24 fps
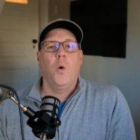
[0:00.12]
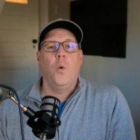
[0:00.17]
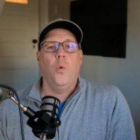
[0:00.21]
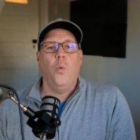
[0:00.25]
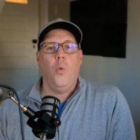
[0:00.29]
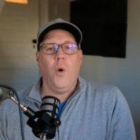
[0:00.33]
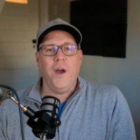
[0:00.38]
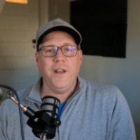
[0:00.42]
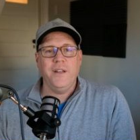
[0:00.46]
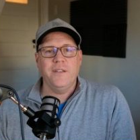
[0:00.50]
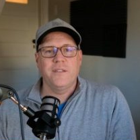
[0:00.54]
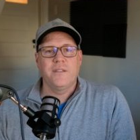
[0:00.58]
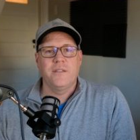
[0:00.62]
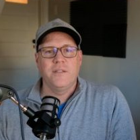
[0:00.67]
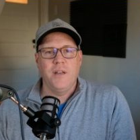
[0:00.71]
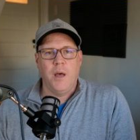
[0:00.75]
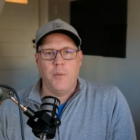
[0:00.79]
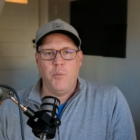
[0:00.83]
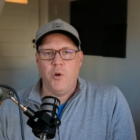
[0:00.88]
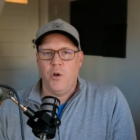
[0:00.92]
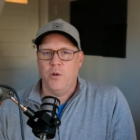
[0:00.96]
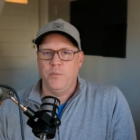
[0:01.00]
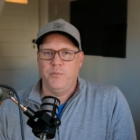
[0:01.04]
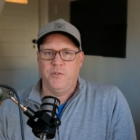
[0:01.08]
Why do
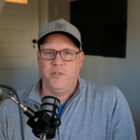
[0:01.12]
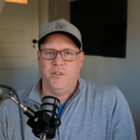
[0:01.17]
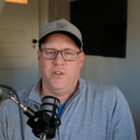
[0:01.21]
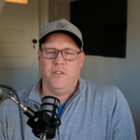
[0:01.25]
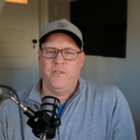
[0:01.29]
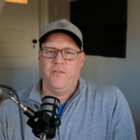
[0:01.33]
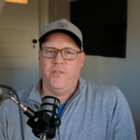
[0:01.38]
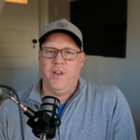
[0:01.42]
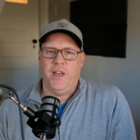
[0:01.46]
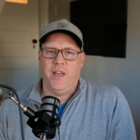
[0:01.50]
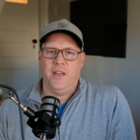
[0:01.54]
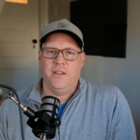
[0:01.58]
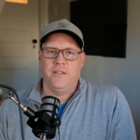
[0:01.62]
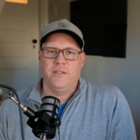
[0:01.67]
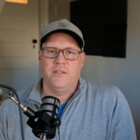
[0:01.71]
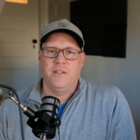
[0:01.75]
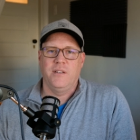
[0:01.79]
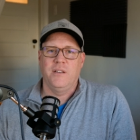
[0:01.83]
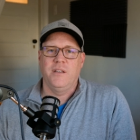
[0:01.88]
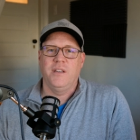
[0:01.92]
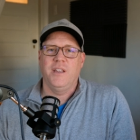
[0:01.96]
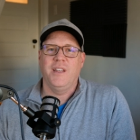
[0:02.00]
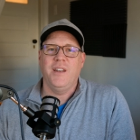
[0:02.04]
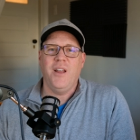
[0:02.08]
some homes sell fast
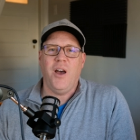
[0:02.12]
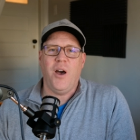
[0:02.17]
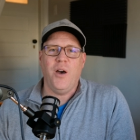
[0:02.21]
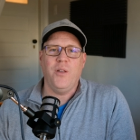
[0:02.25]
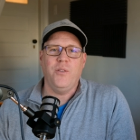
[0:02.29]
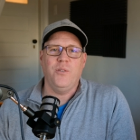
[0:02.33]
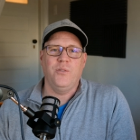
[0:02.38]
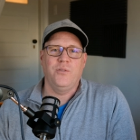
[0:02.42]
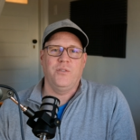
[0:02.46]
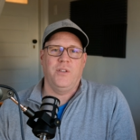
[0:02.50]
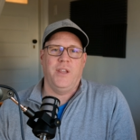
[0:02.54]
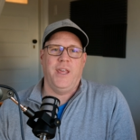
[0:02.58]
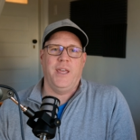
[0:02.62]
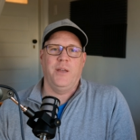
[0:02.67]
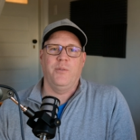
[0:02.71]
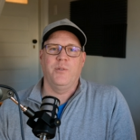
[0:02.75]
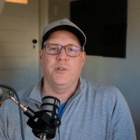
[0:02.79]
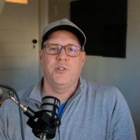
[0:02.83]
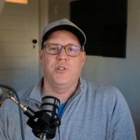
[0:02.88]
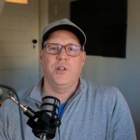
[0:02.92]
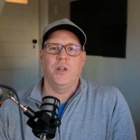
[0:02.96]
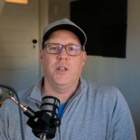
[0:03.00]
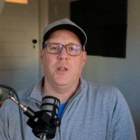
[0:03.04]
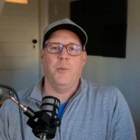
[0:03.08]
and others
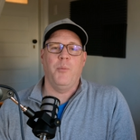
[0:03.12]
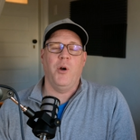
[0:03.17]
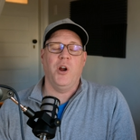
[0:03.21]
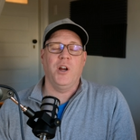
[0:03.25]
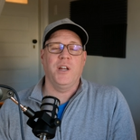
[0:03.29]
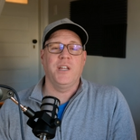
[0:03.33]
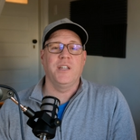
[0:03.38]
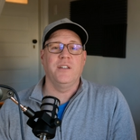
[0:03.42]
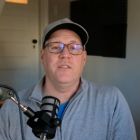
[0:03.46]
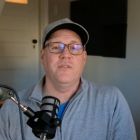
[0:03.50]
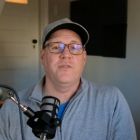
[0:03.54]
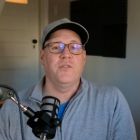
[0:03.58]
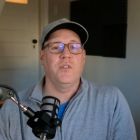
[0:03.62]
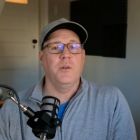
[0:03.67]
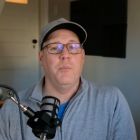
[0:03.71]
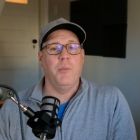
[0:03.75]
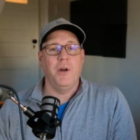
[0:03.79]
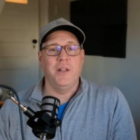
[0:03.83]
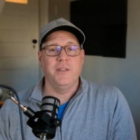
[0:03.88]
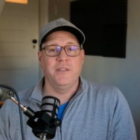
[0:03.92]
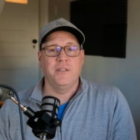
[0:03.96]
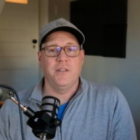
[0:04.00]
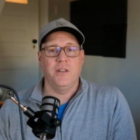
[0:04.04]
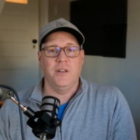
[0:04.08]
languish on the market for
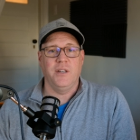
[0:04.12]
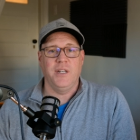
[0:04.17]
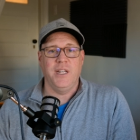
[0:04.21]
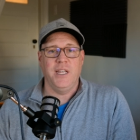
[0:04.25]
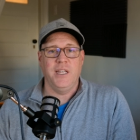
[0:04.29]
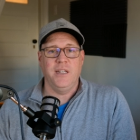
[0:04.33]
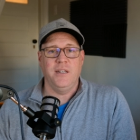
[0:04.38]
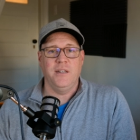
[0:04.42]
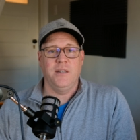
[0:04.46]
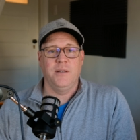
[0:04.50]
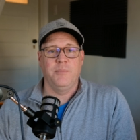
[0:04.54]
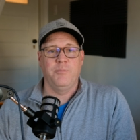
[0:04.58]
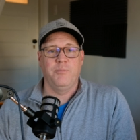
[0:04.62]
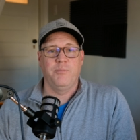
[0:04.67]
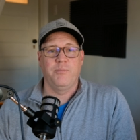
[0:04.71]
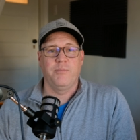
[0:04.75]
months on end?